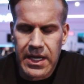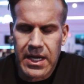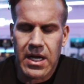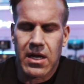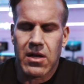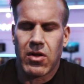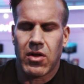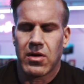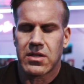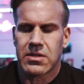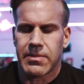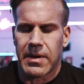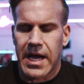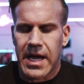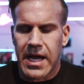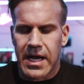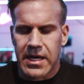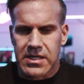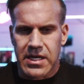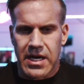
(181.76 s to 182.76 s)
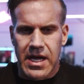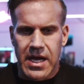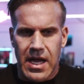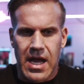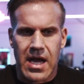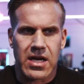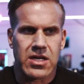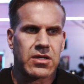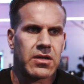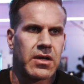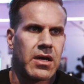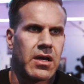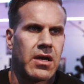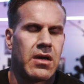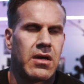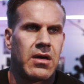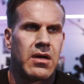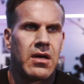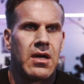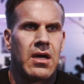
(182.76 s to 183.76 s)
like, I close my eyes and I actually
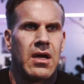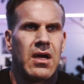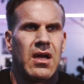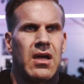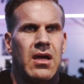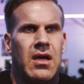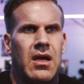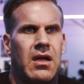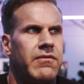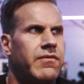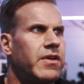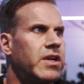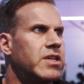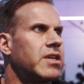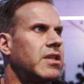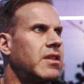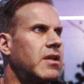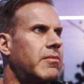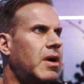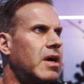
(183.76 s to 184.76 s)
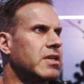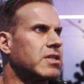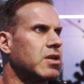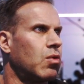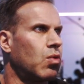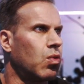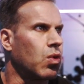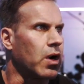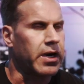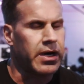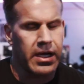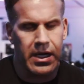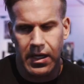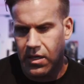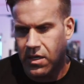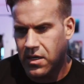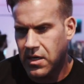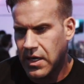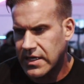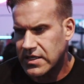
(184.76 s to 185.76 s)
envision the muscle
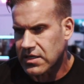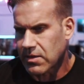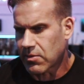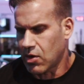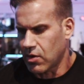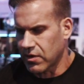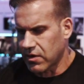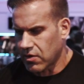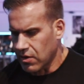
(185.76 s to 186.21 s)
working as I'm going